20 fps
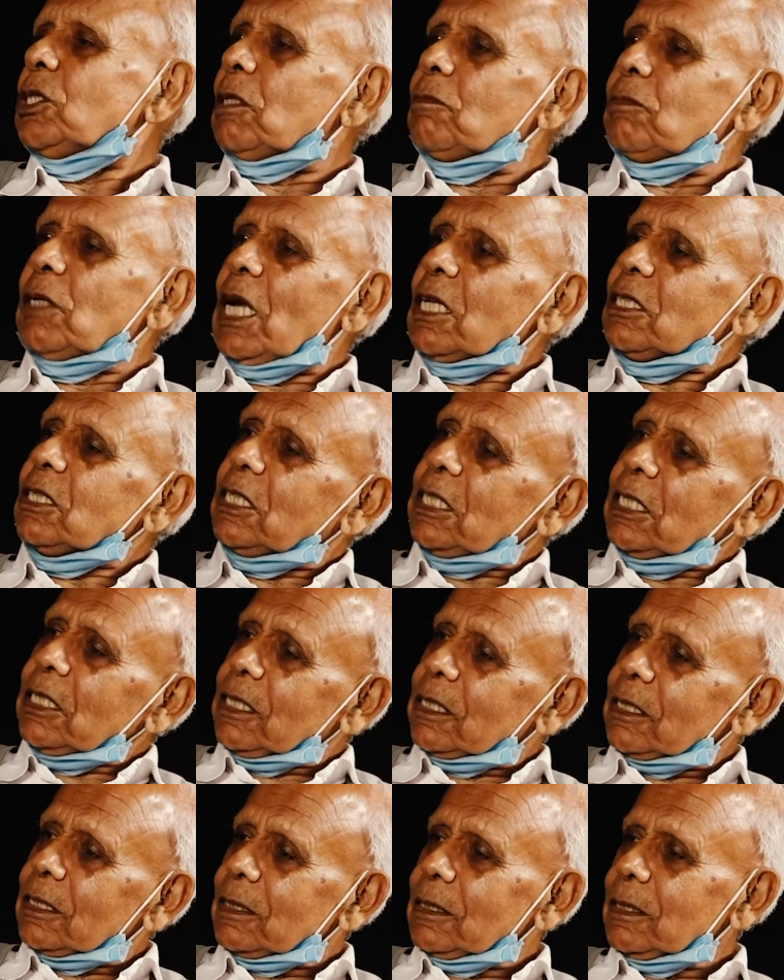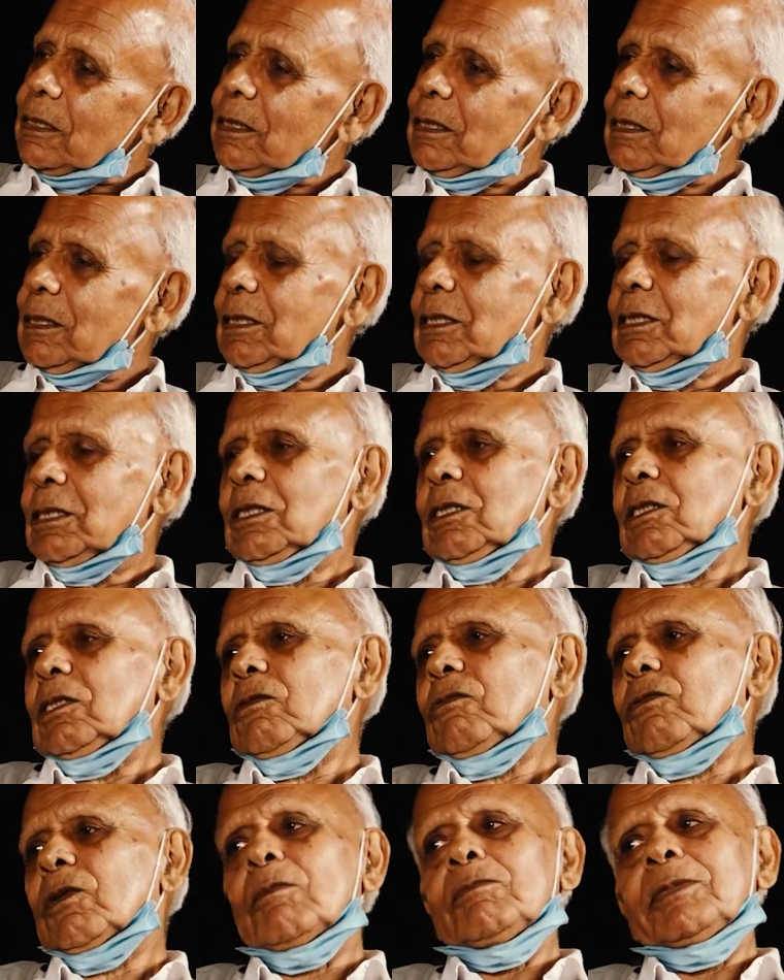gymnastic
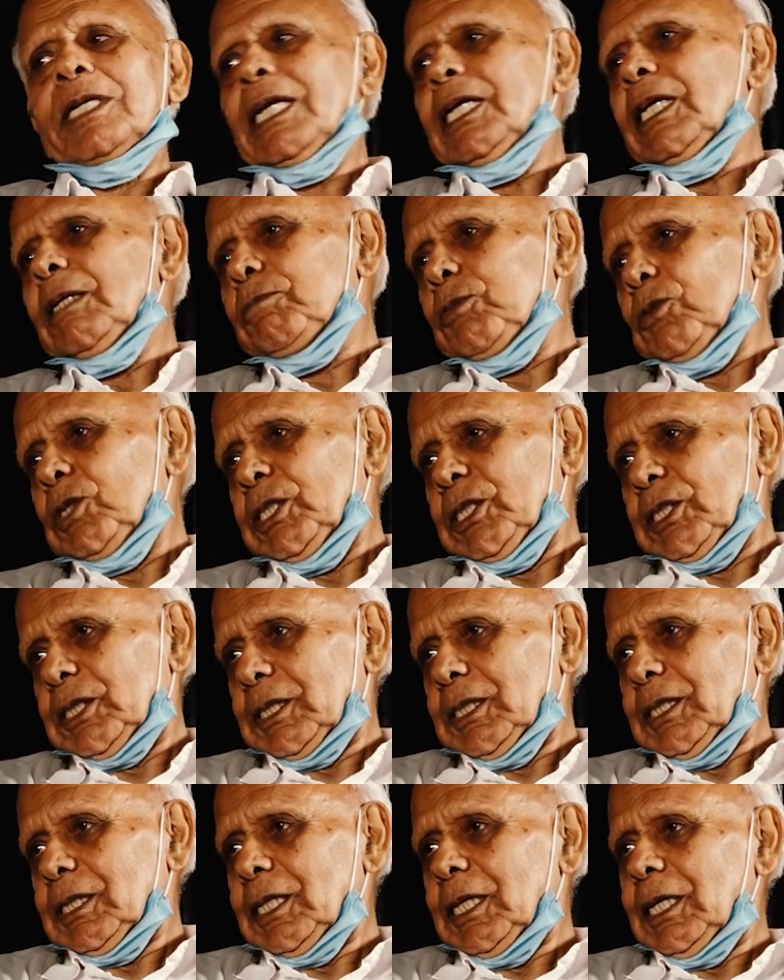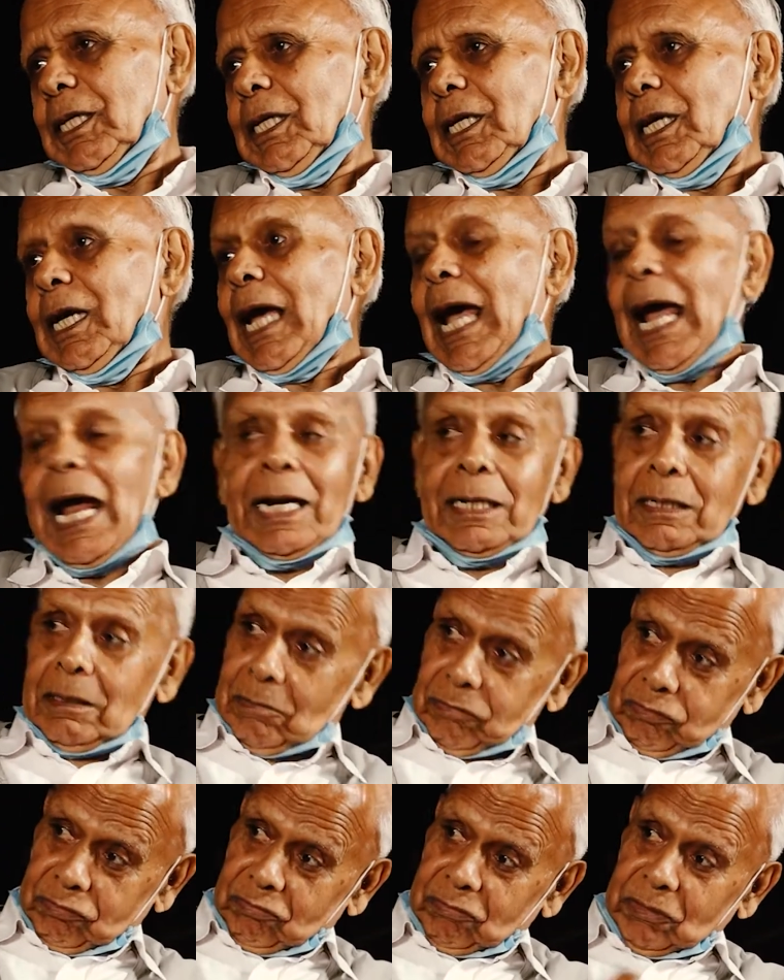from Delhi Police. And
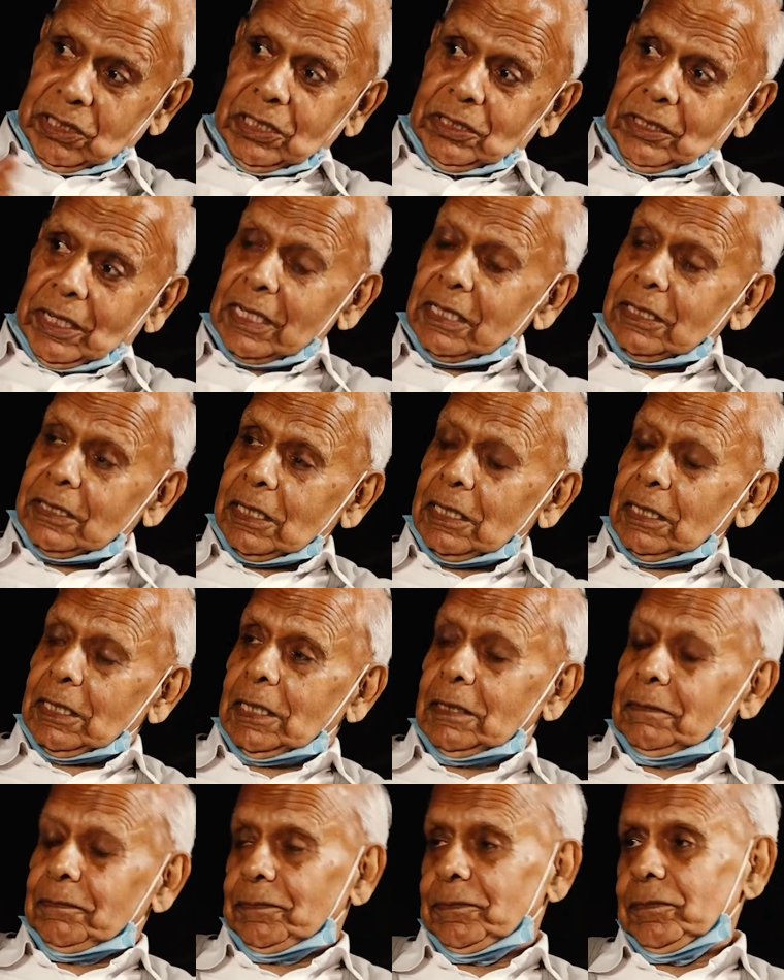interestingly,